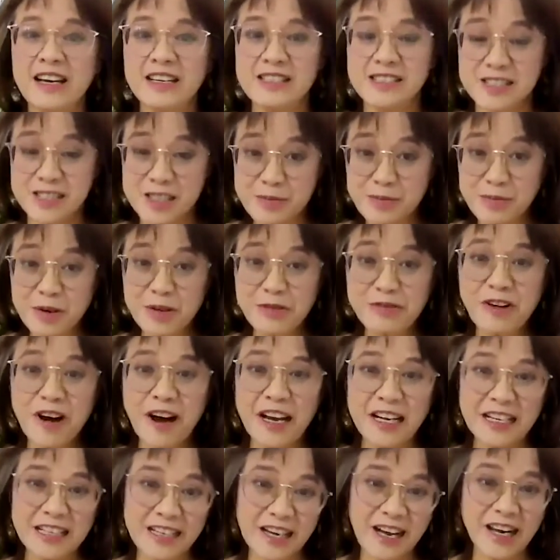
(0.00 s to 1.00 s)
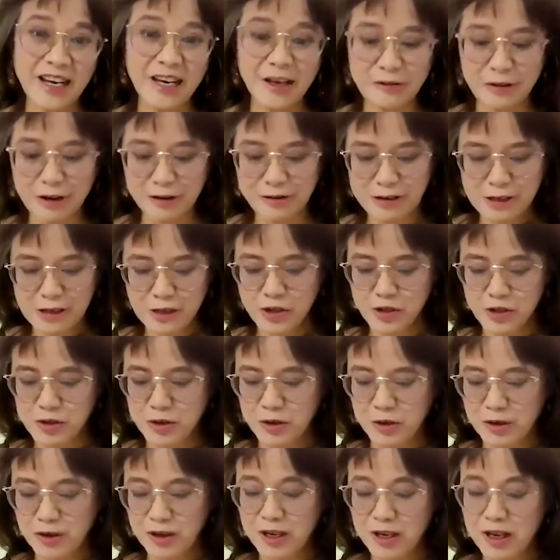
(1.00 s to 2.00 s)
simplified calligraphic
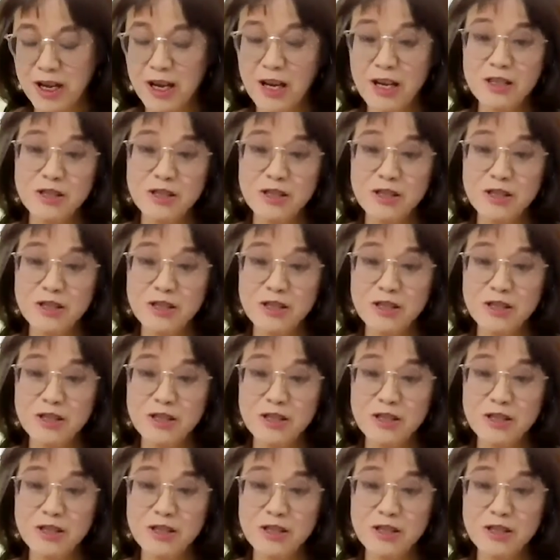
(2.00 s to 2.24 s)
stroke.